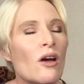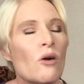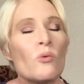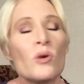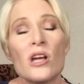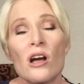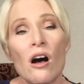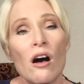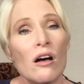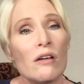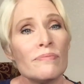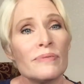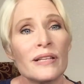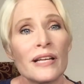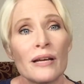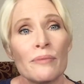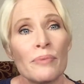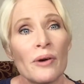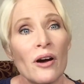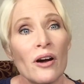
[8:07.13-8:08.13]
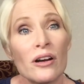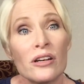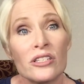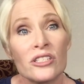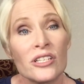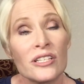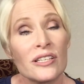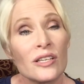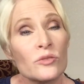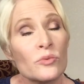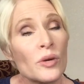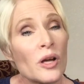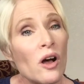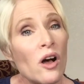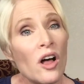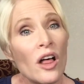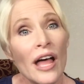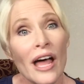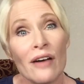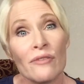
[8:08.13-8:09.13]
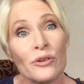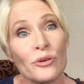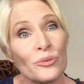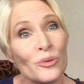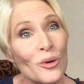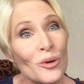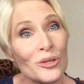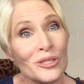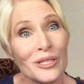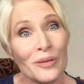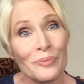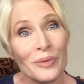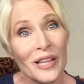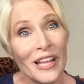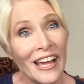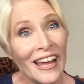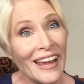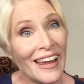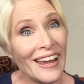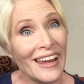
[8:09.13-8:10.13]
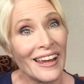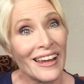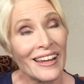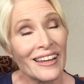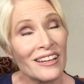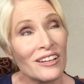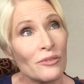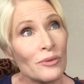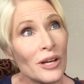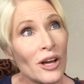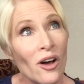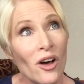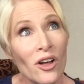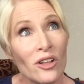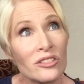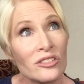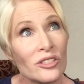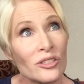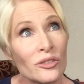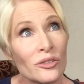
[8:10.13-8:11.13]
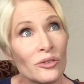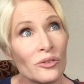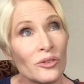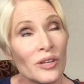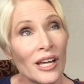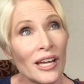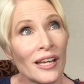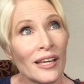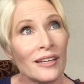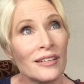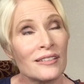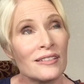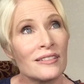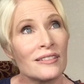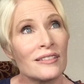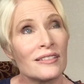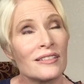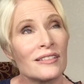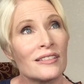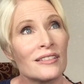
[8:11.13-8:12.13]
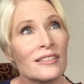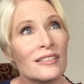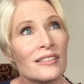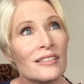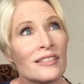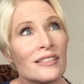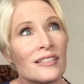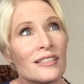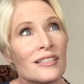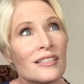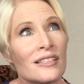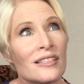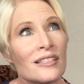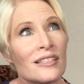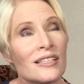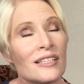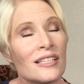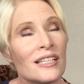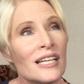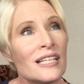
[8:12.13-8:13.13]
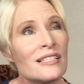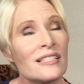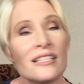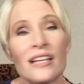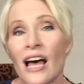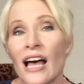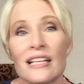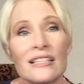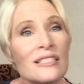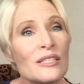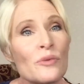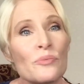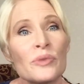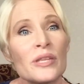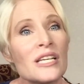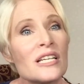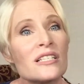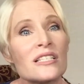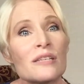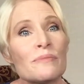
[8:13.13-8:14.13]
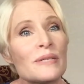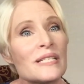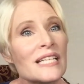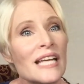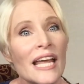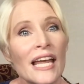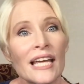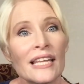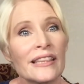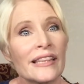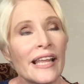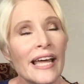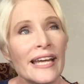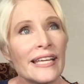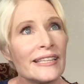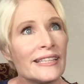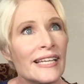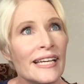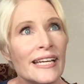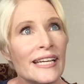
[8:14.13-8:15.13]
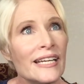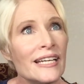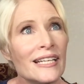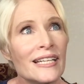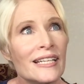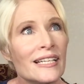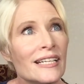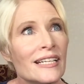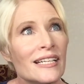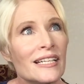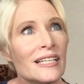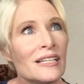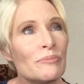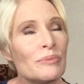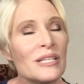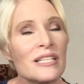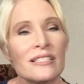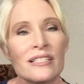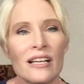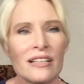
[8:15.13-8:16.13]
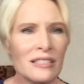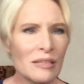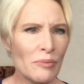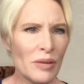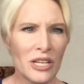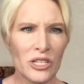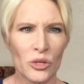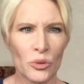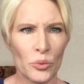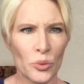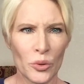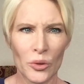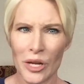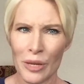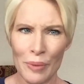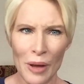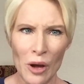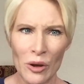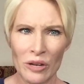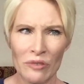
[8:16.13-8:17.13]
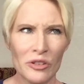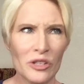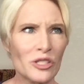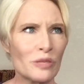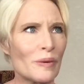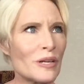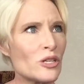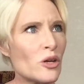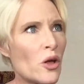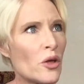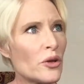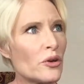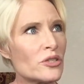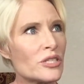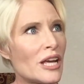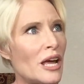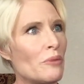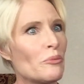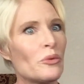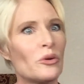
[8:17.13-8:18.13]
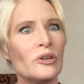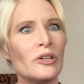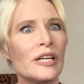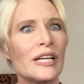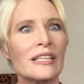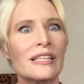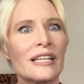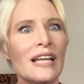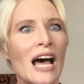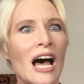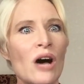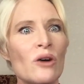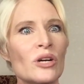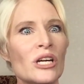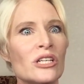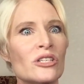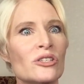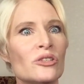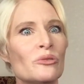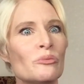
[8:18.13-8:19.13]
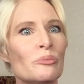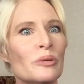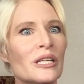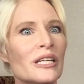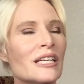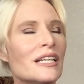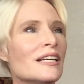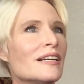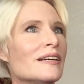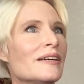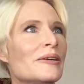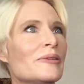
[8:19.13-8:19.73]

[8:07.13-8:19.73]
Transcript: We all play a part. She says we all have a role to play. We all do. And it's not something to be taken lightly, but it's not something to worry about. If you spend all your time worrying, then how can you be